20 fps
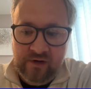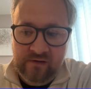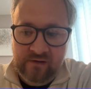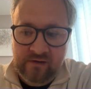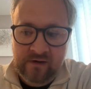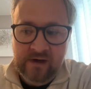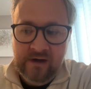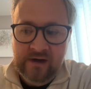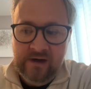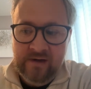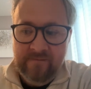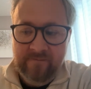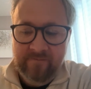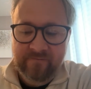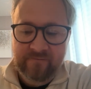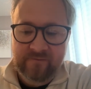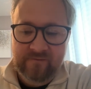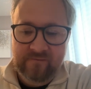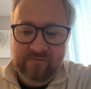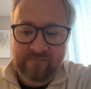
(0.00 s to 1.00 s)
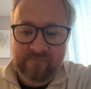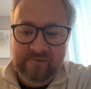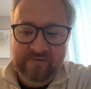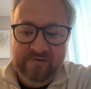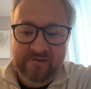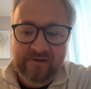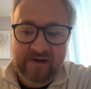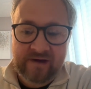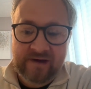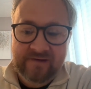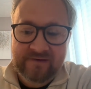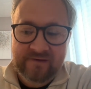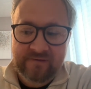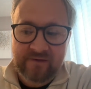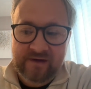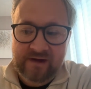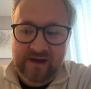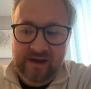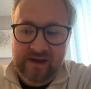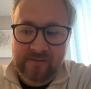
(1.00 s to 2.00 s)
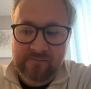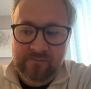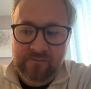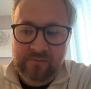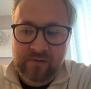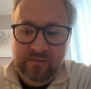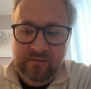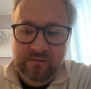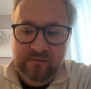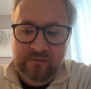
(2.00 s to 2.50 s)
and the delay to the game